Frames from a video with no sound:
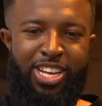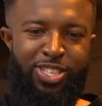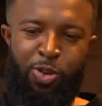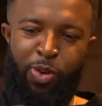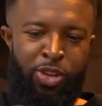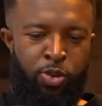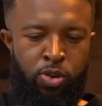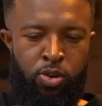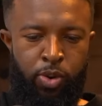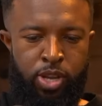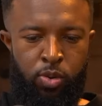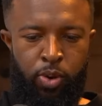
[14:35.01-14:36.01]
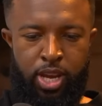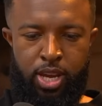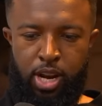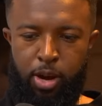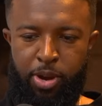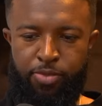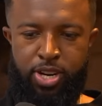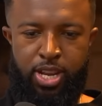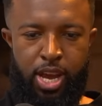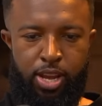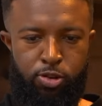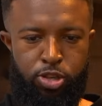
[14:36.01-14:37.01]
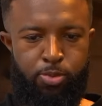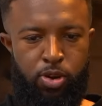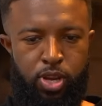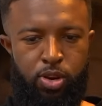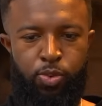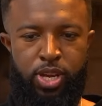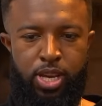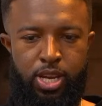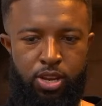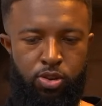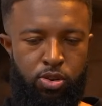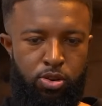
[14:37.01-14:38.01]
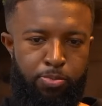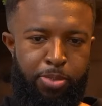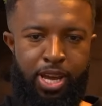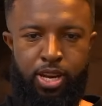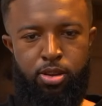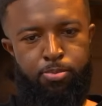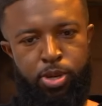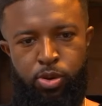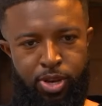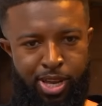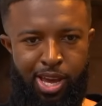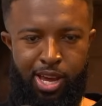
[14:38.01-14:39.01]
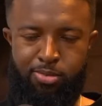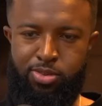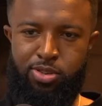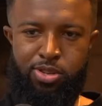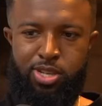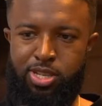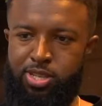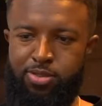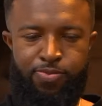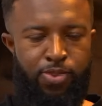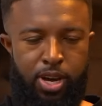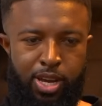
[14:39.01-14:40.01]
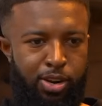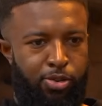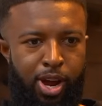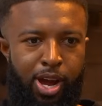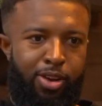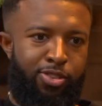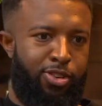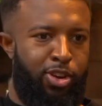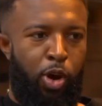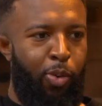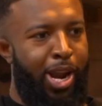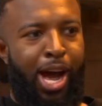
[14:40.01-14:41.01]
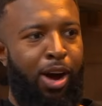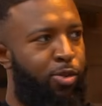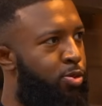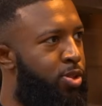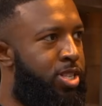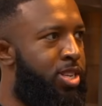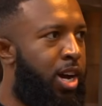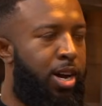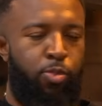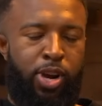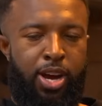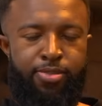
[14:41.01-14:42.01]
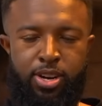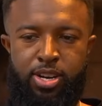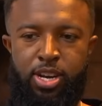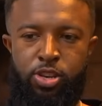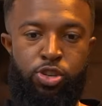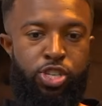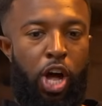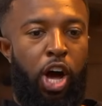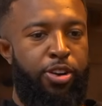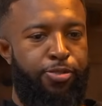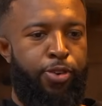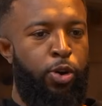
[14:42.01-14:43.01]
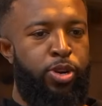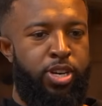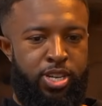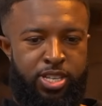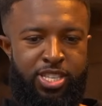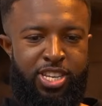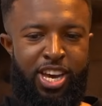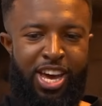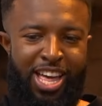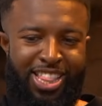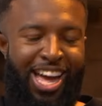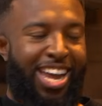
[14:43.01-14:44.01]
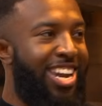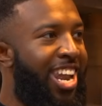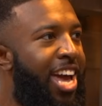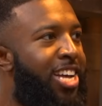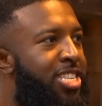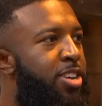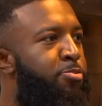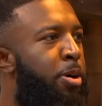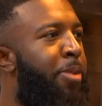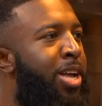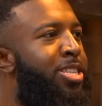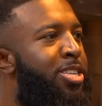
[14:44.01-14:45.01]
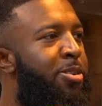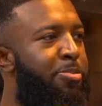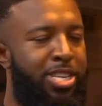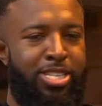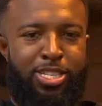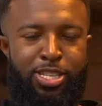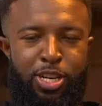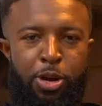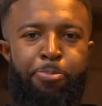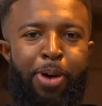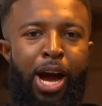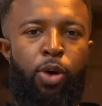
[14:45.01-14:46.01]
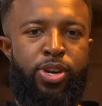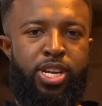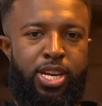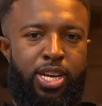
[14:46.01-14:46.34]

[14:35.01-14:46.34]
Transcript: And so when you're waking up every day and you're smoking weed and you're playing computer games or you're just fucking around, you're going out all the time, whatever, you're just unfocused, that negative momentum is compounding.